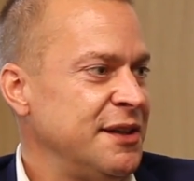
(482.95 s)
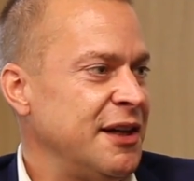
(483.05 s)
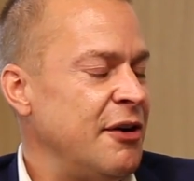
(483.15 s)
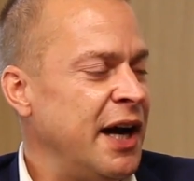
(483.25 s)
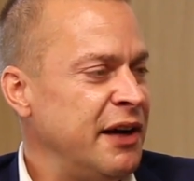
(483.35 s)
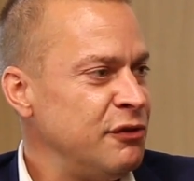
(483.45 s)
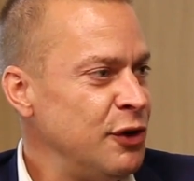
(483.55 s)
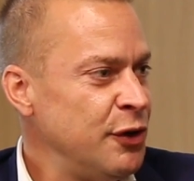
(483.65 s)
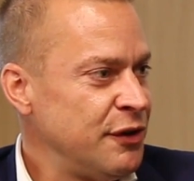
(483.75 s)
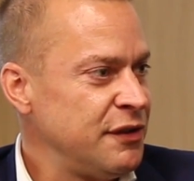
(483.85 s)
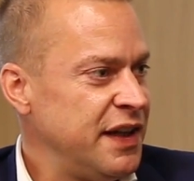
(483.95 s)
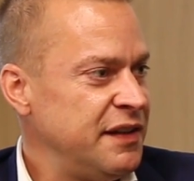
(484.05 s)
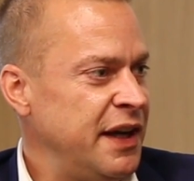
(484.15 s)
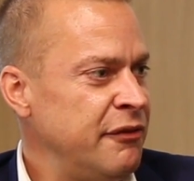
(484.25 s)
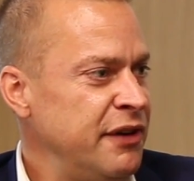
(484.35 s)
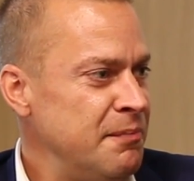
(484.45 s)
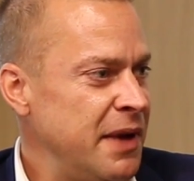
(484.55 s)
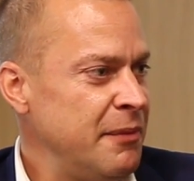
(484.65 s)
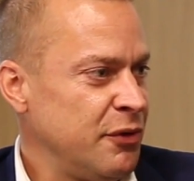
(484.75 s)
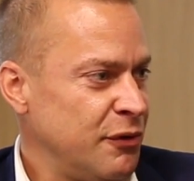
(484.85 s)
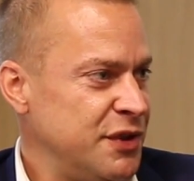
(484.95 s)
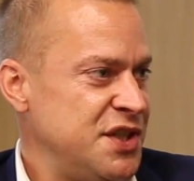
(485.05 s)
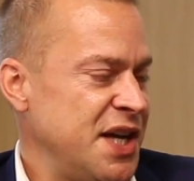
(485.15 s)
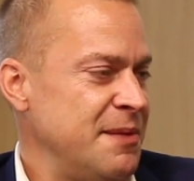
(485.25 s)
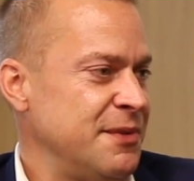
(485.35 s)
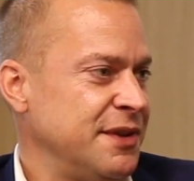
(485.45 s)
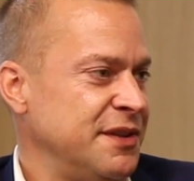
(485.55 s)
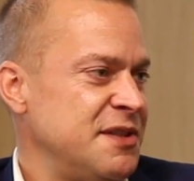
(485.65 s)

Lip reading: Now, I've learned that every member of the chamber,